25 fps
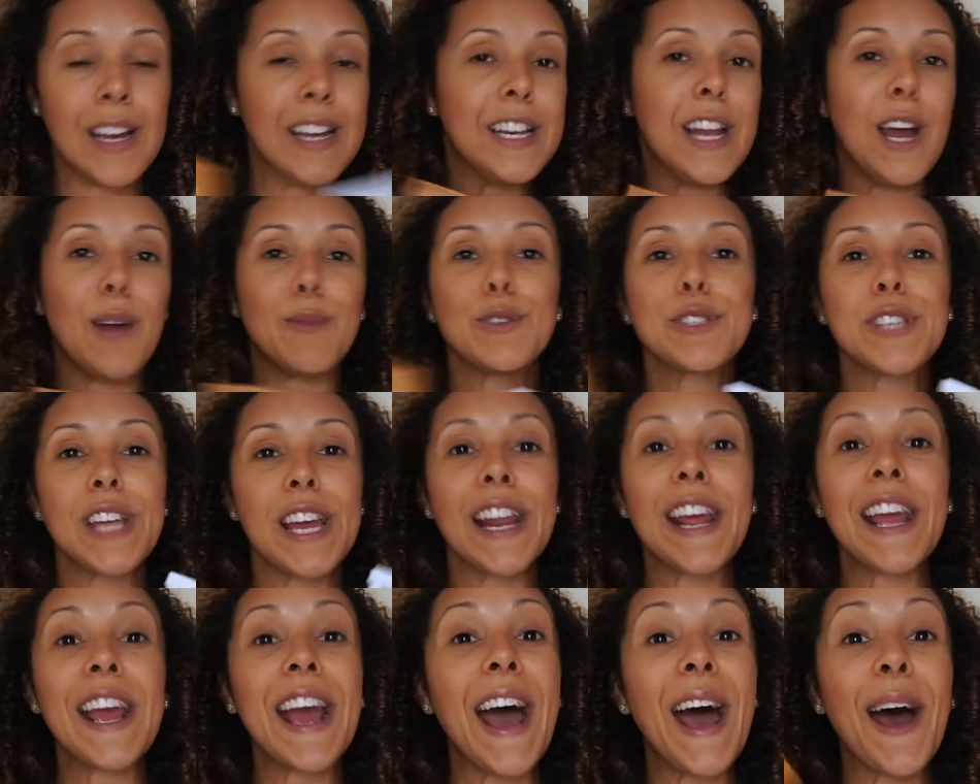No, I'm just
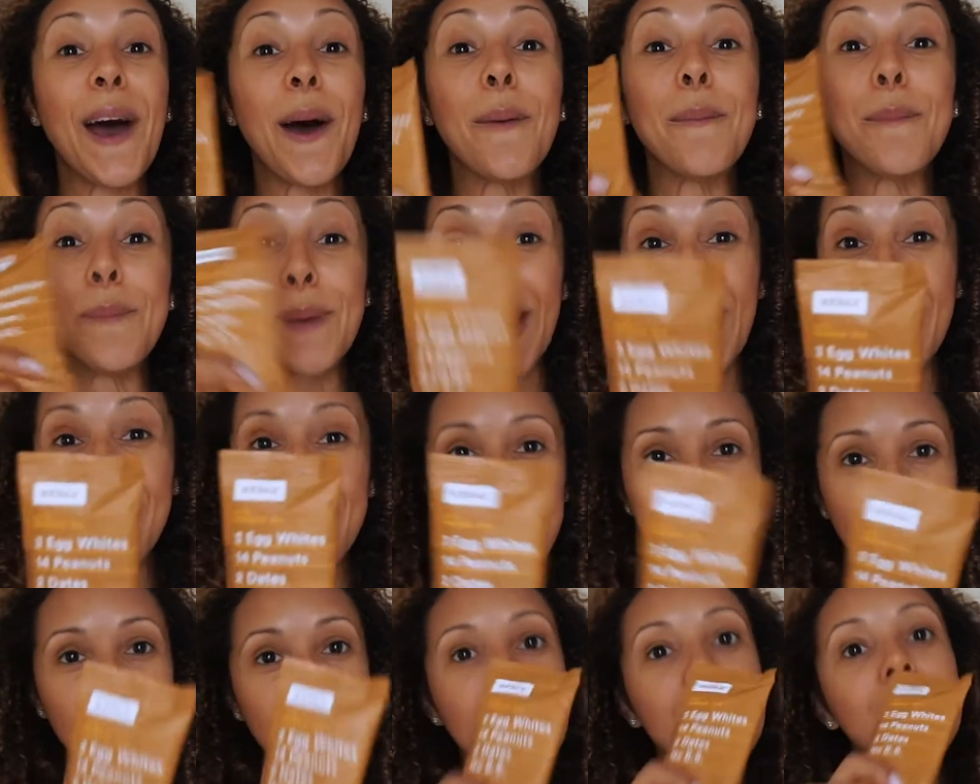kidding. But I
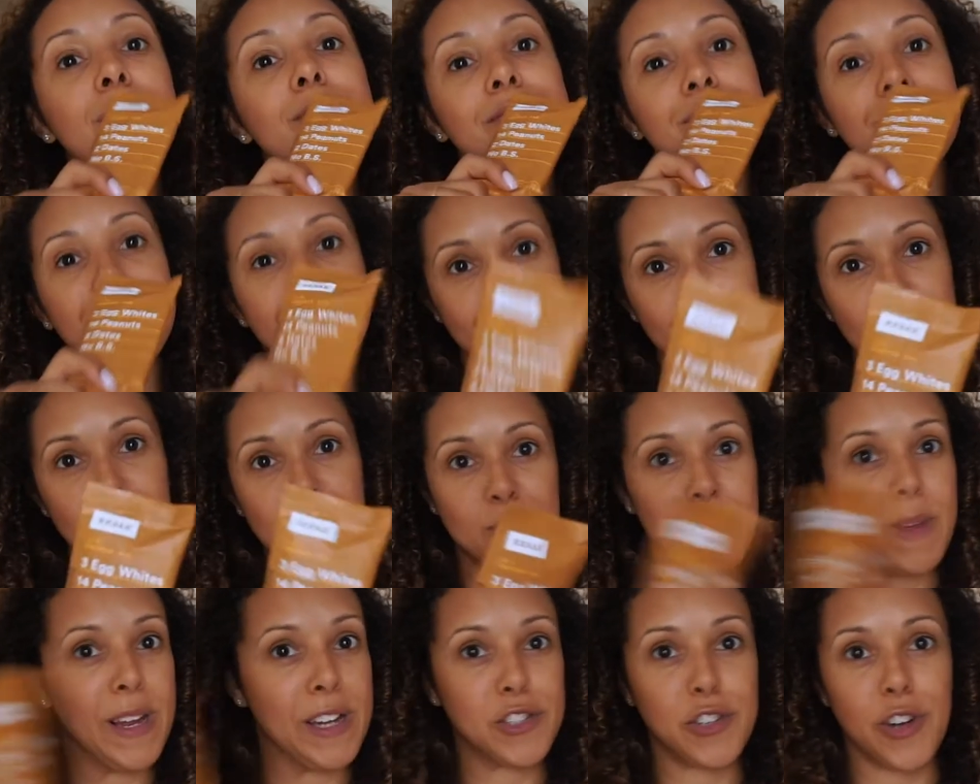really
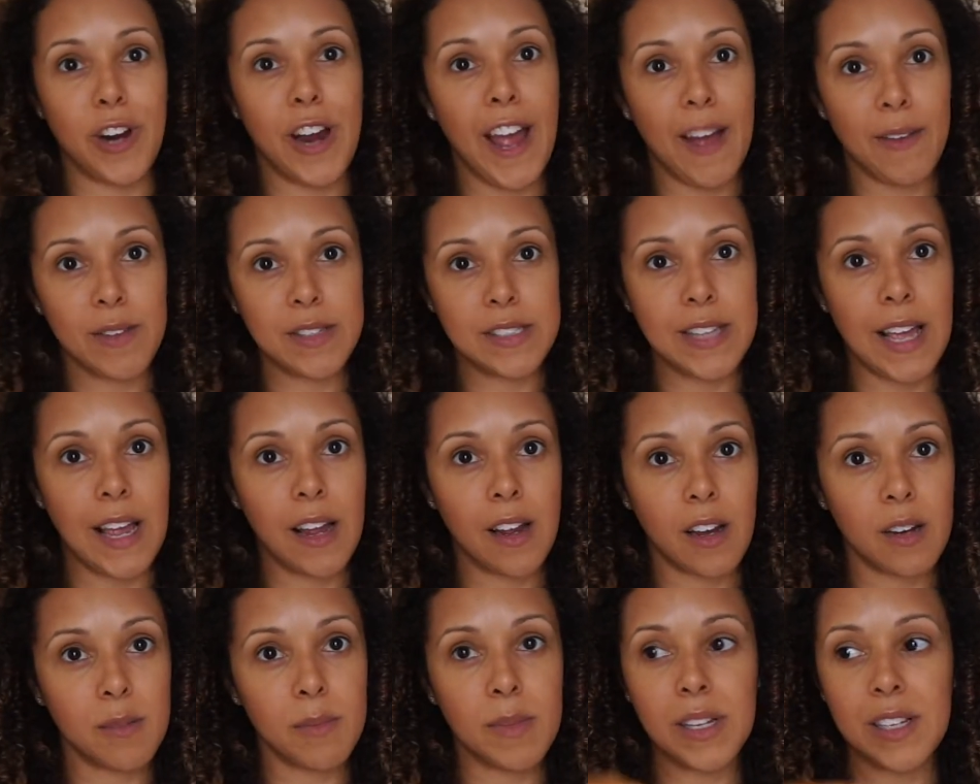just make sure I have a
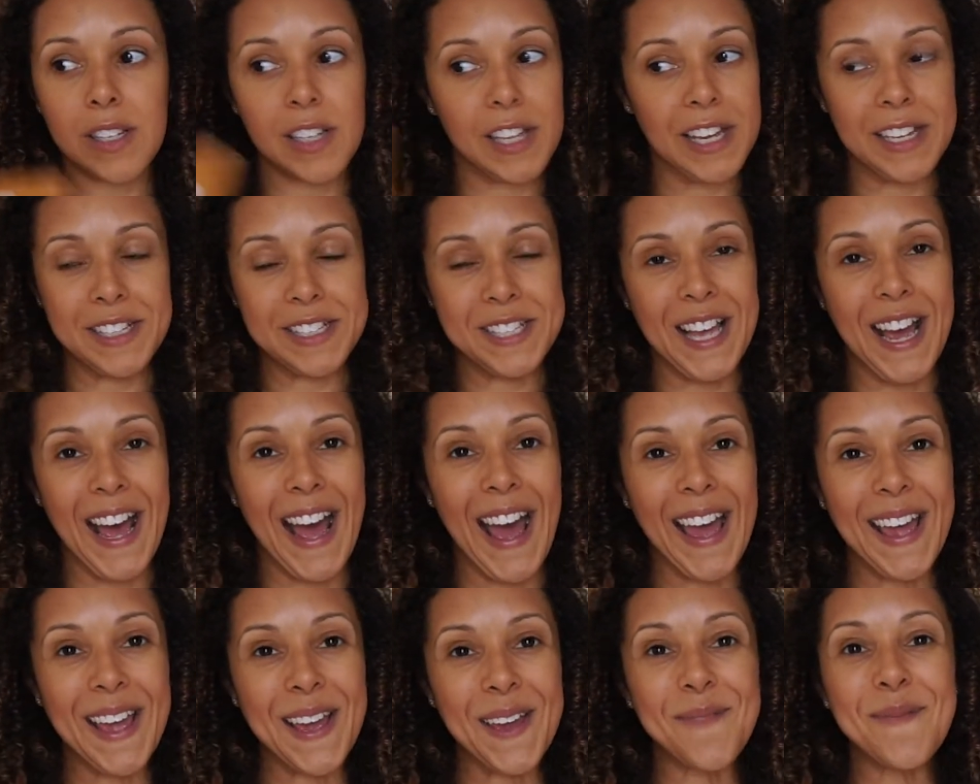snack on me in case
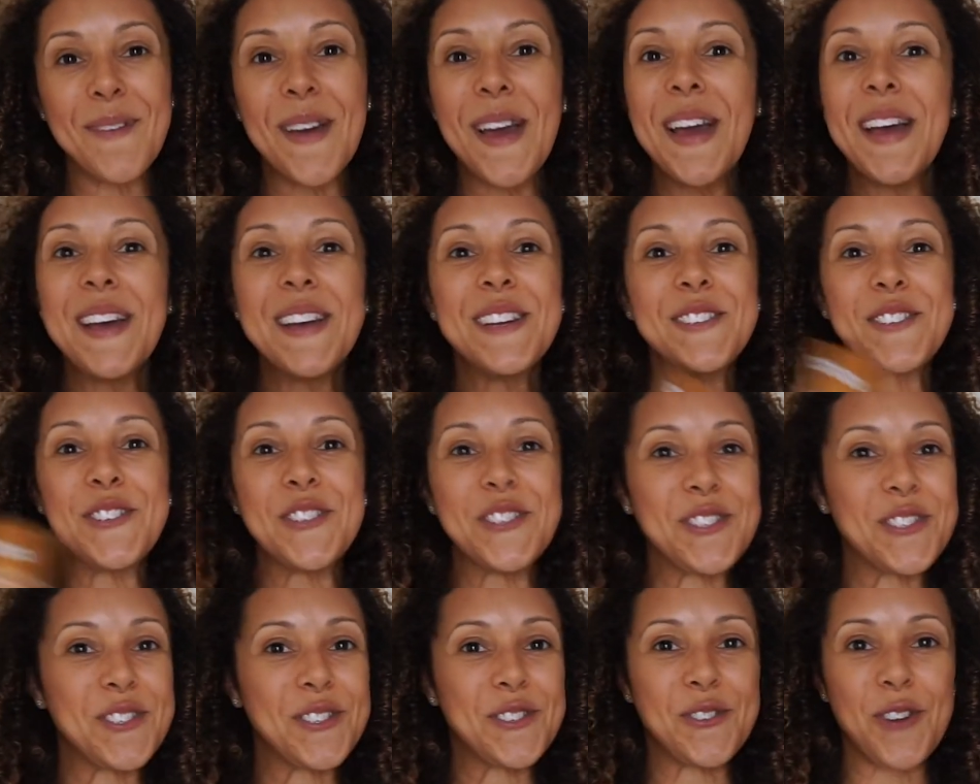I'm
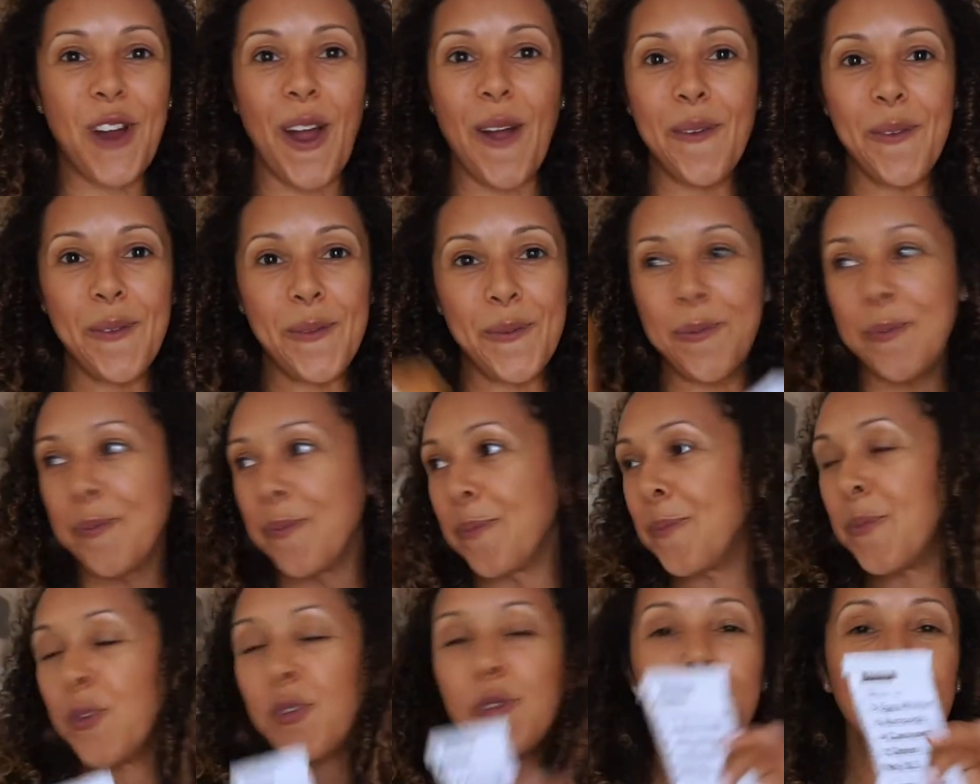just
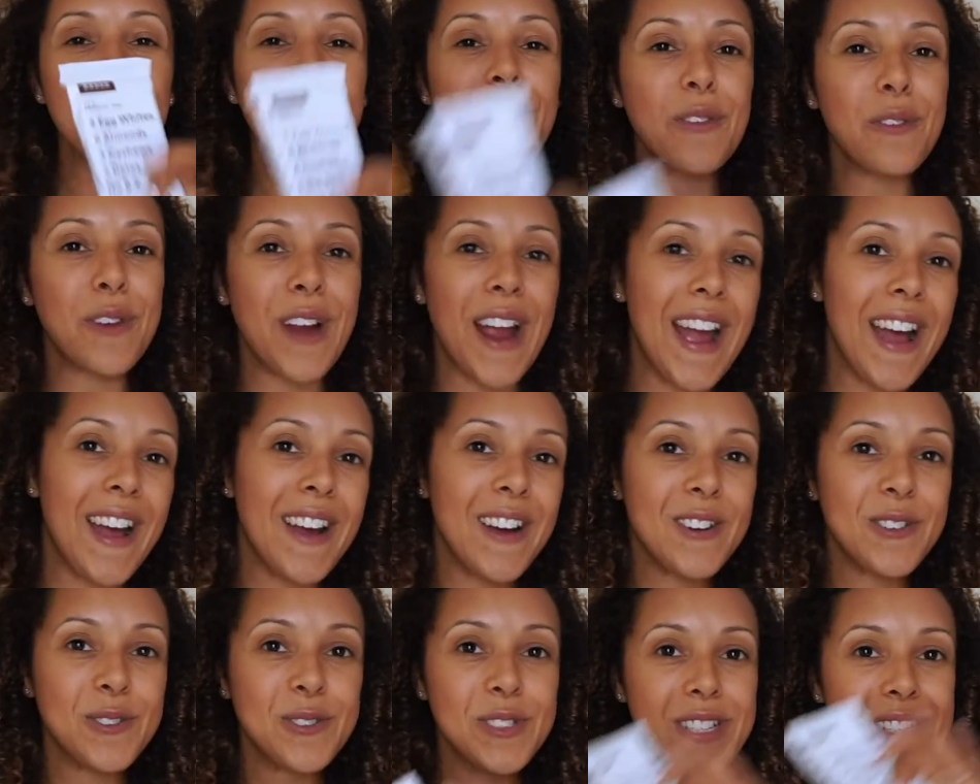moving
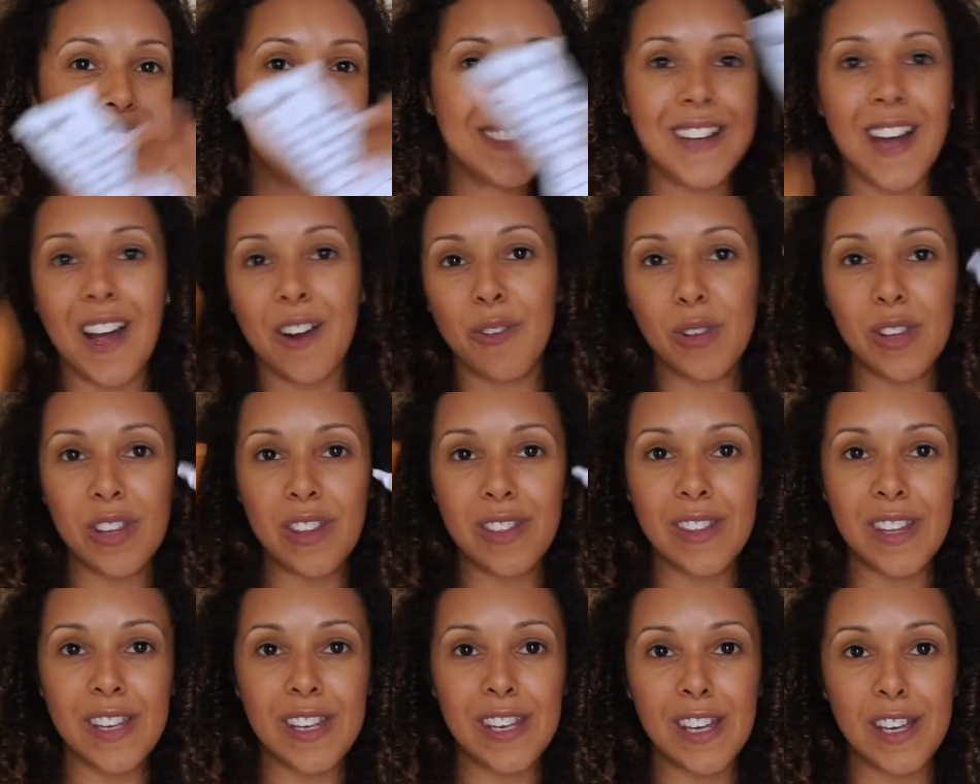around and not really
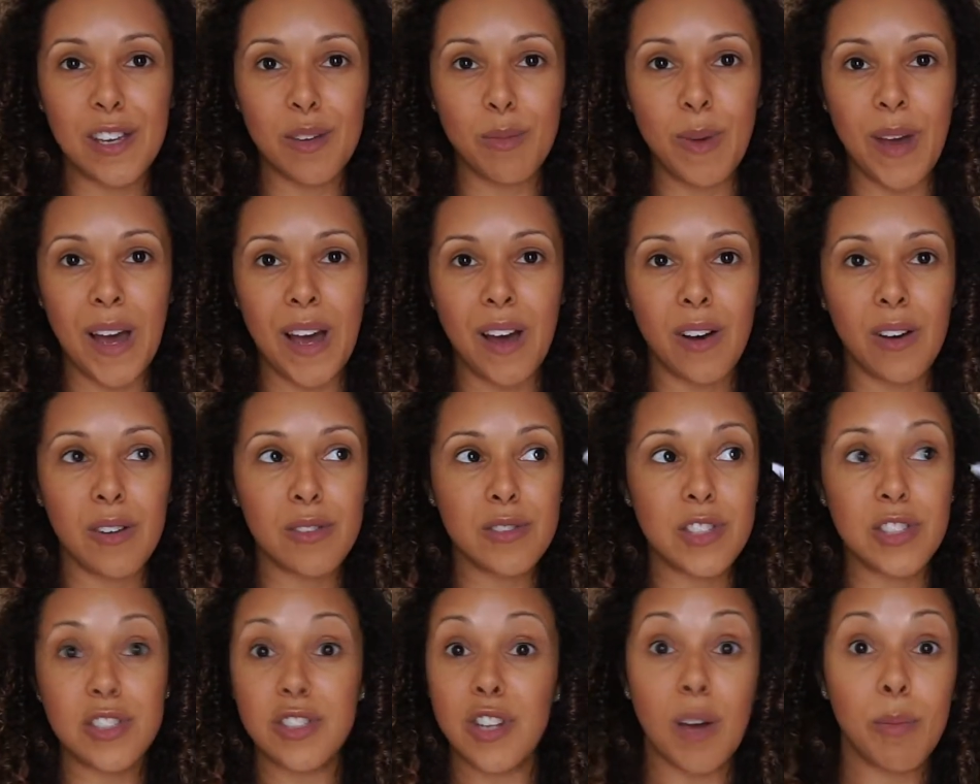thinking
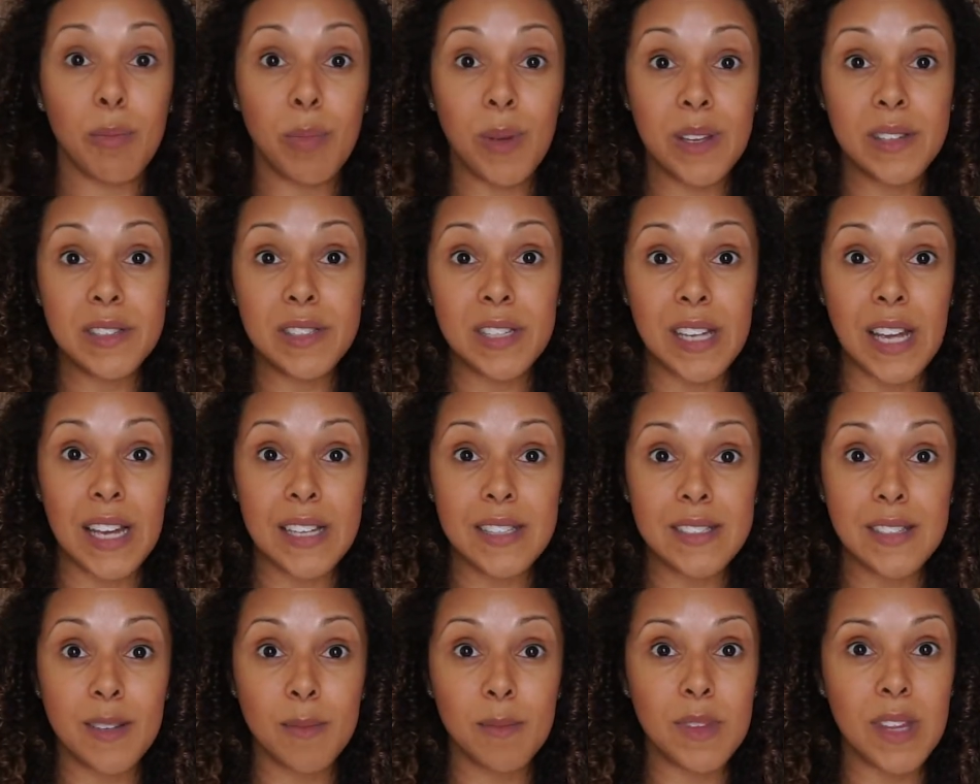about stopping to
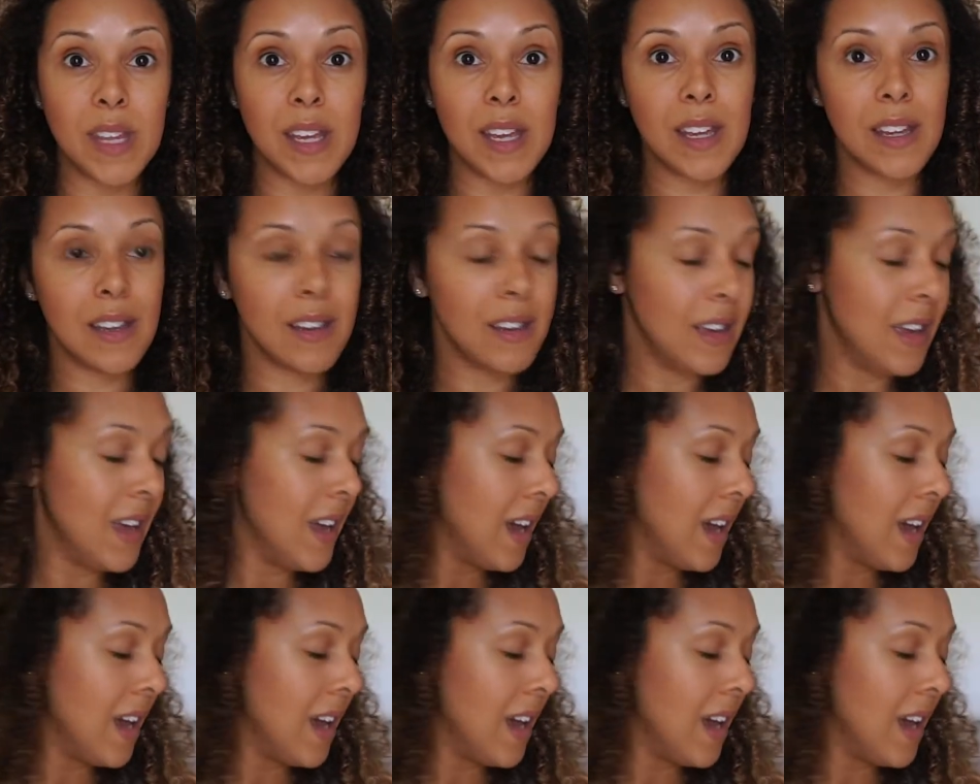get something.